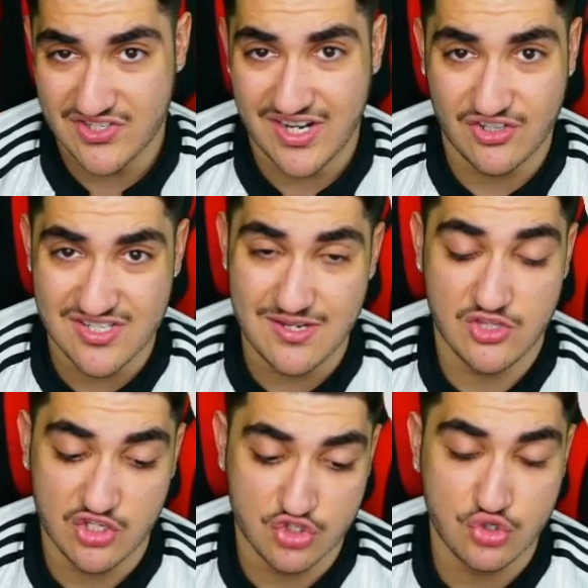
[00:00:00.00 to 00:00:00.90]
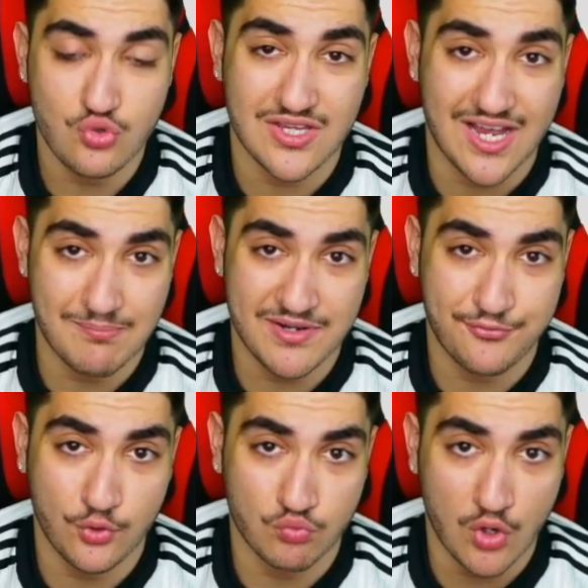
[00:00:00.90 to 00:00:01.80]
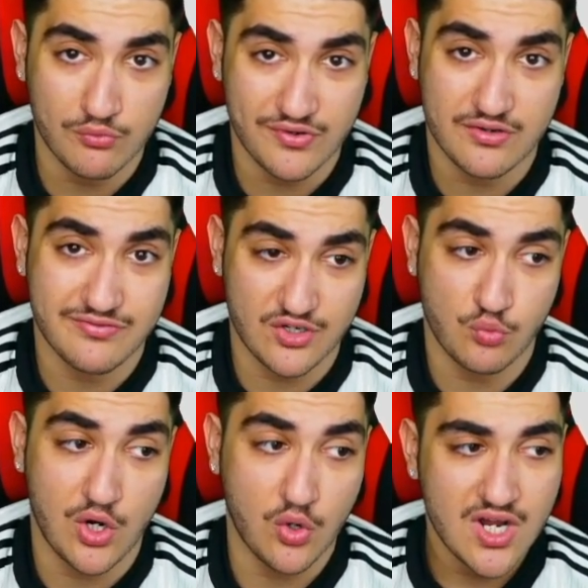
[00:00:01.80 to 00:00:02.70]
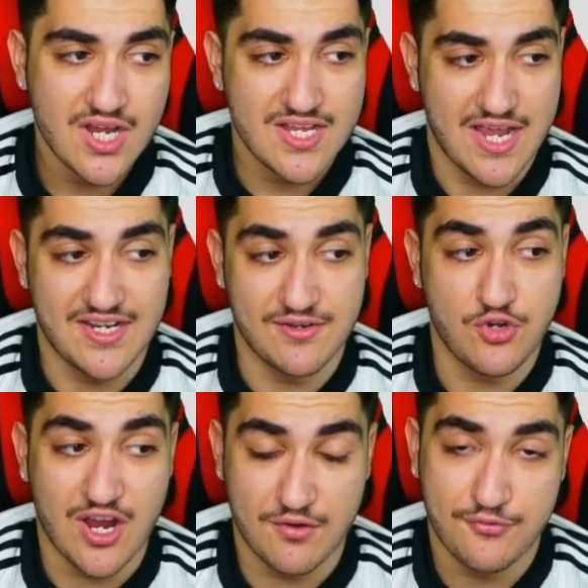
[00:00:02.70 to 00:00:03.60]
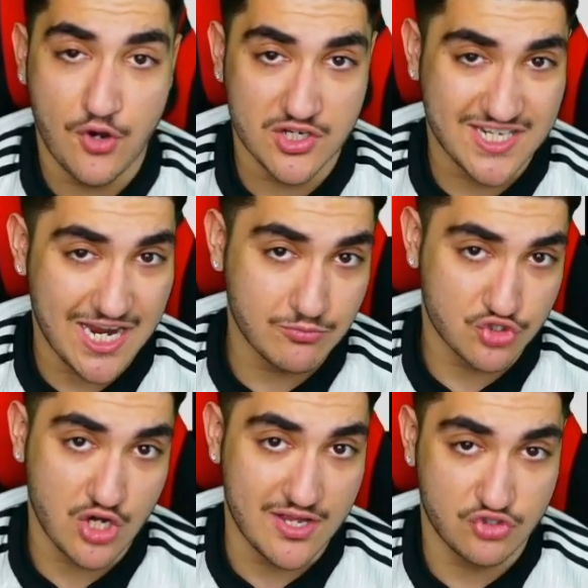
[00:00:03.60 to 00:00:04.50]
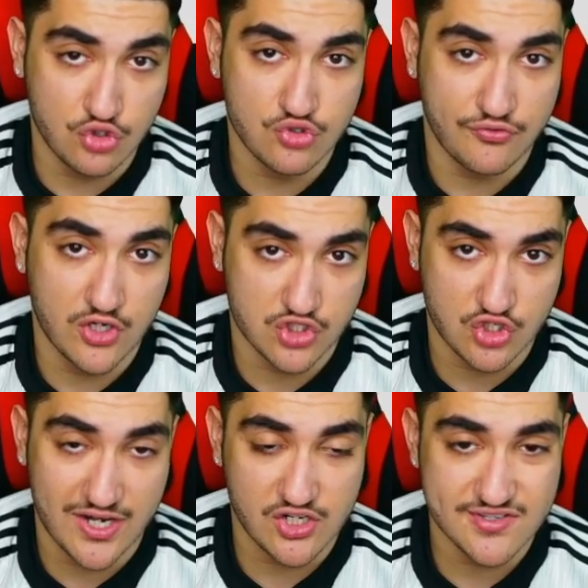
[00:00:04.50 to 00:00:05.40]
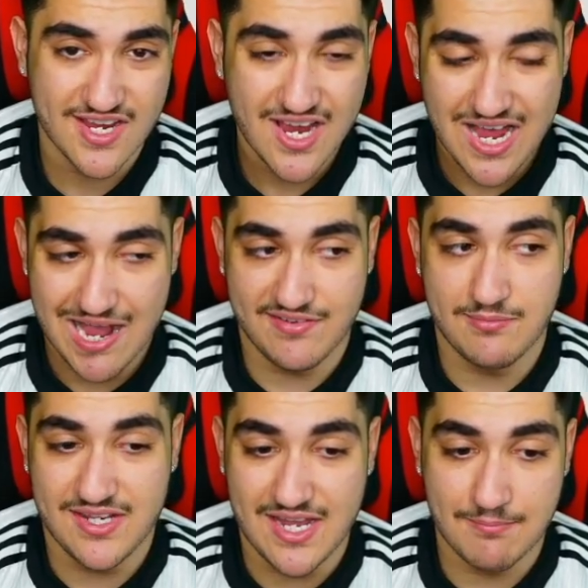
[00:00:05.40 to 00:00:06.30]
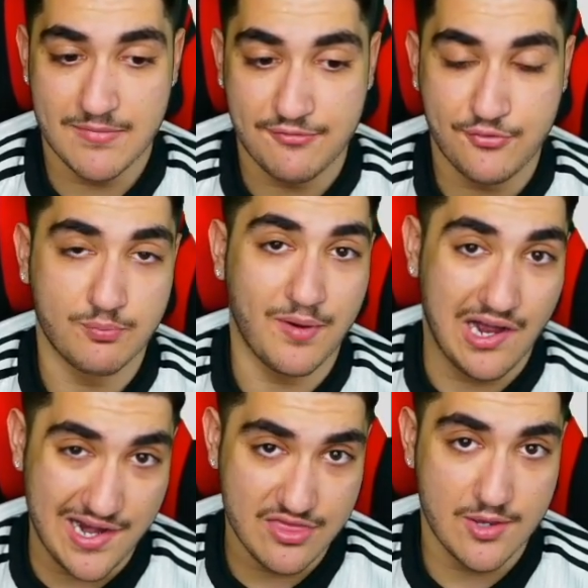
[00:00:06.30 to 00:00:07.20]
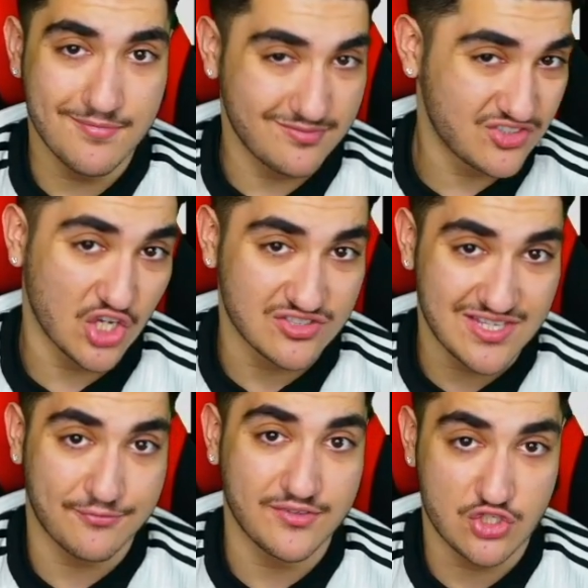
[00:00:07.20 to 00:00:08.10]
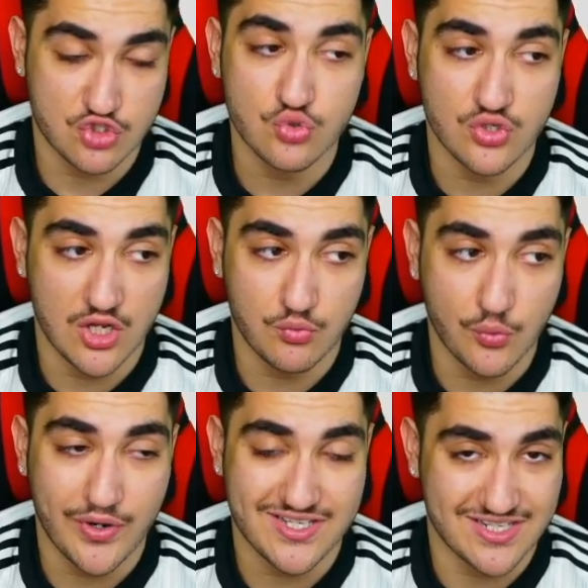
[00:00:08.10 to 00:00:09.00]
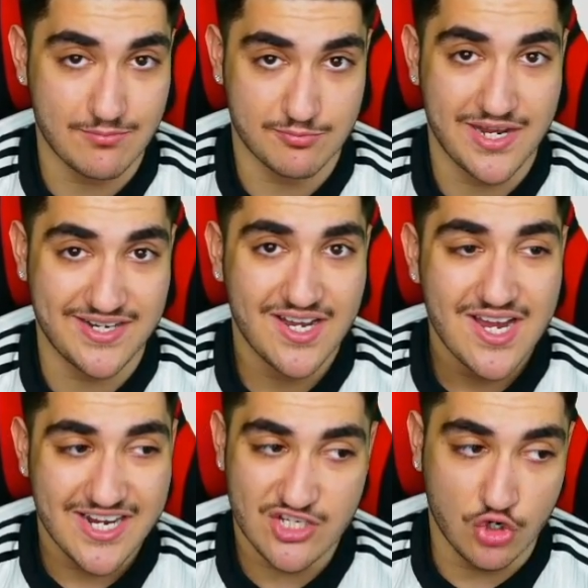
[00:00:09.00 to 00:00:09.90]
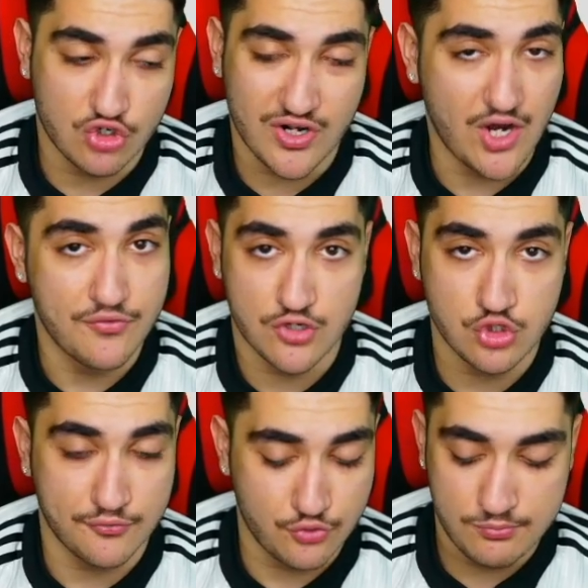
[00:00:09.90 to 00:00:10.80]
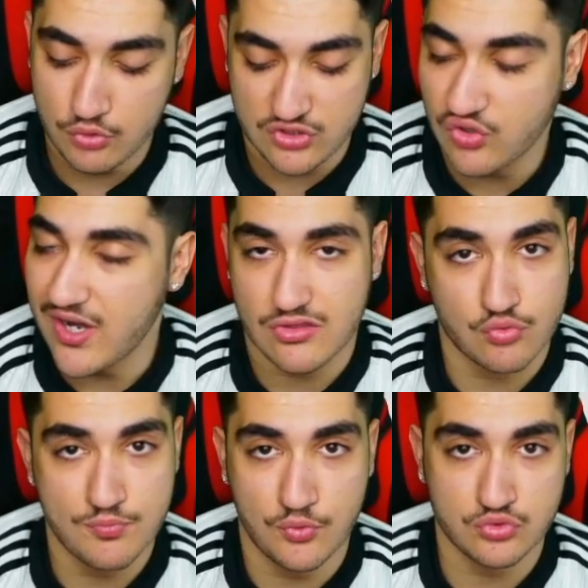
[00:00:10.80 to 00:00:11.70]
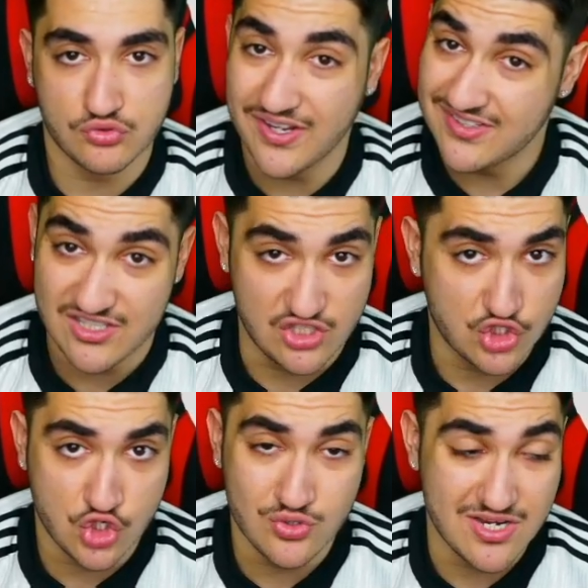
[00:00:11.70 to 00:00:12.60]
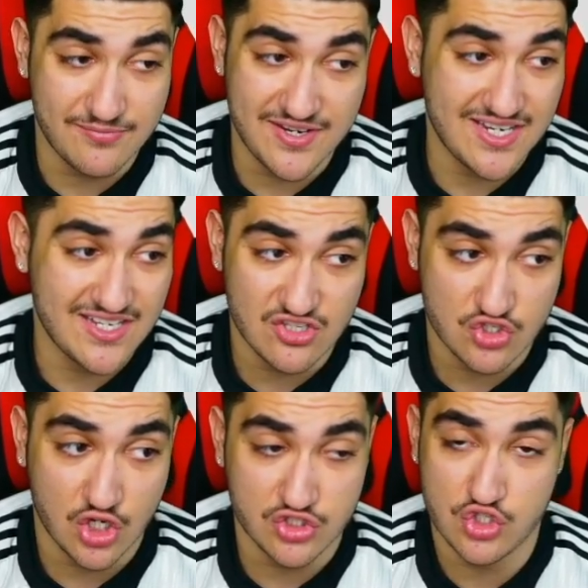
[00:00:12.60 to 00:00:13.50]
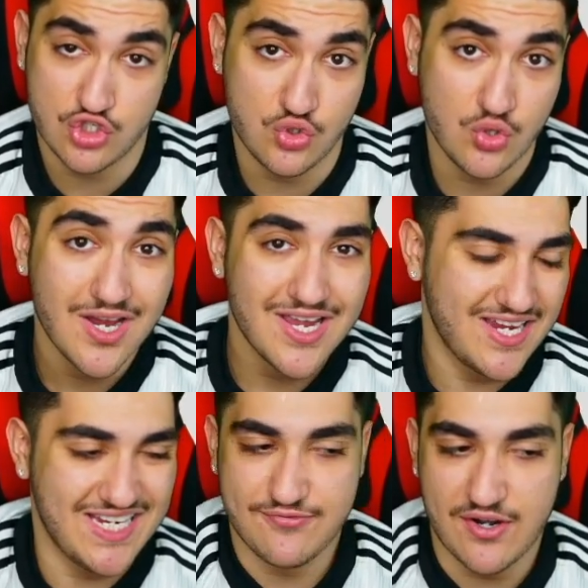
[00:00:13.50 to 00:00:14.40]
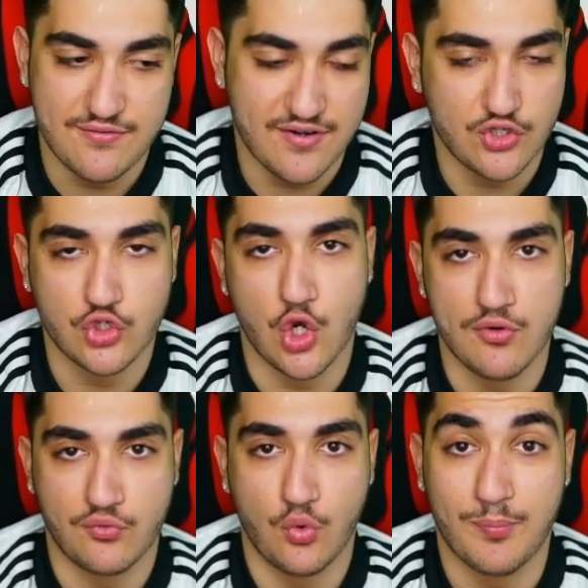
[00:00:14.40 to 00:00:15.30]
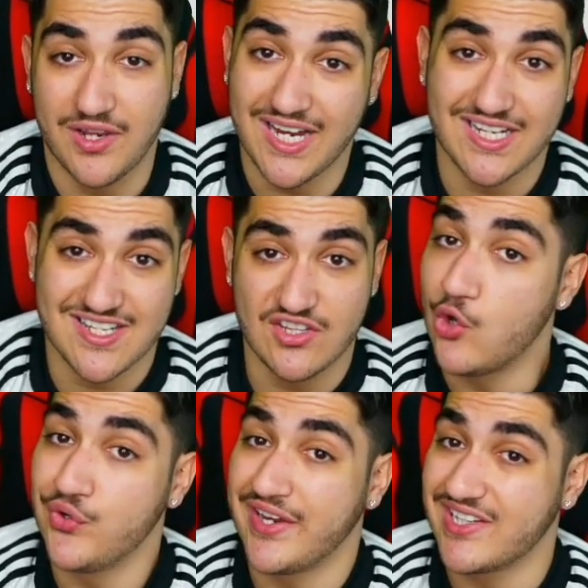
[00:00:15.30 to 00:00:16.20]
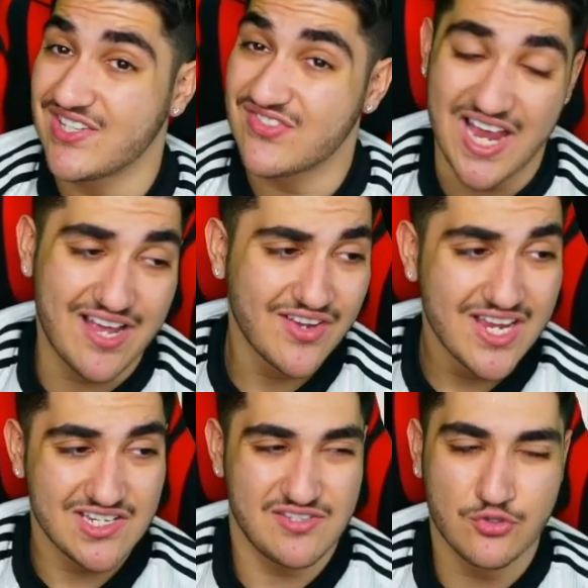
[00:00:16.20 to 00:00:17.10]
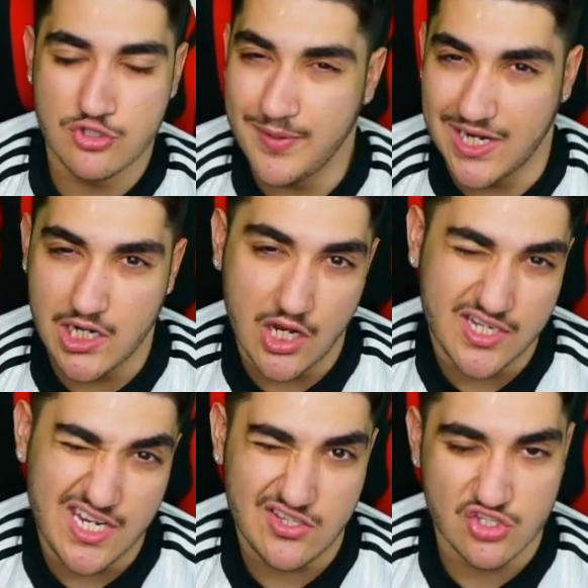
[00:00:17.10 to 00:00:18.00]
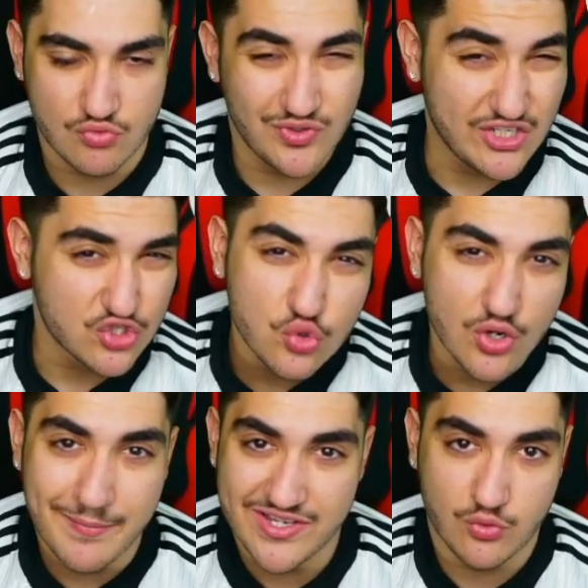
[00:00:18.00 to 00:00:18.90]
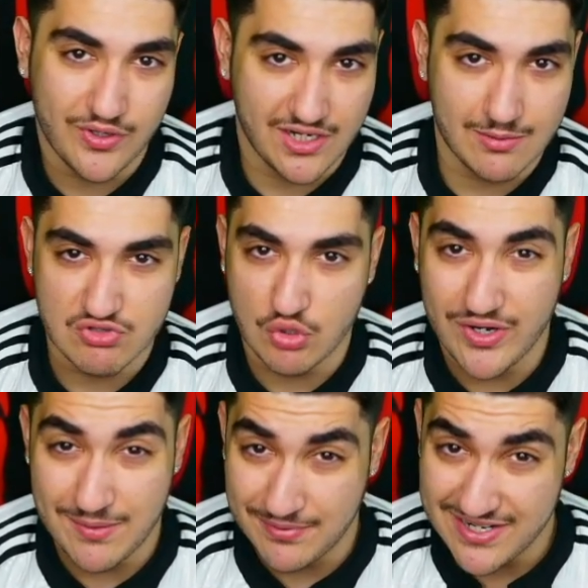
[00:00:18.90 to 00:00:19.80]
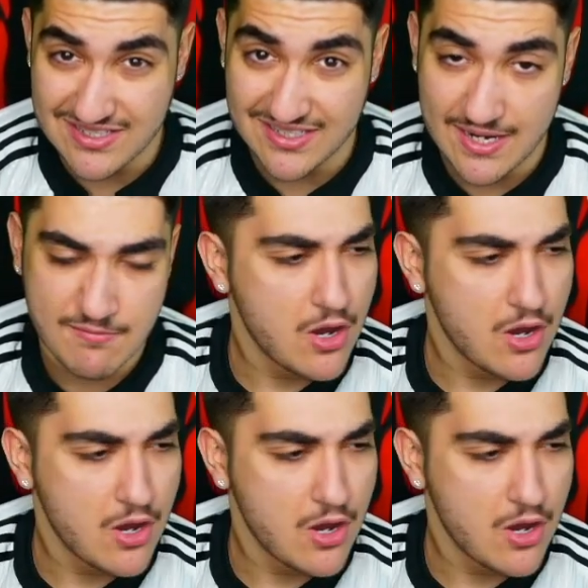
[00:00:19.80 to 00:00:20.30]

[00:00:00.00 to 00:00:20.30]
side, because he does suit that midfield role very, very well. And if you have a fast cam and two fast strikers, having him in that midfield behind them does definitely suit the way this game's played. He's got great over-the-top through balls, great through balls, fantastic shooting if he needs the chance to shoot. He's very, very good overall. But like I said, the only negatives I have is he feels a bit clunky, doesn't really suit the meta when it comes to the way he plays the game.